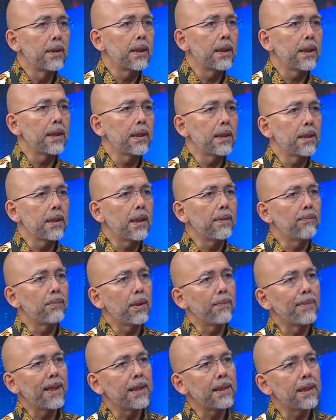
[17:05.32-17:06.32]
in
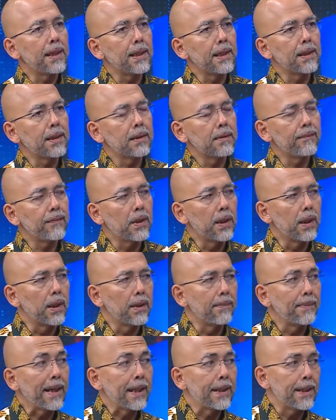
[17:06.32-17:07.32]
implementing
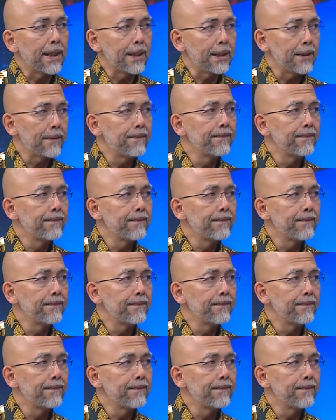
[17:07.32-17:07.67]
the mandate.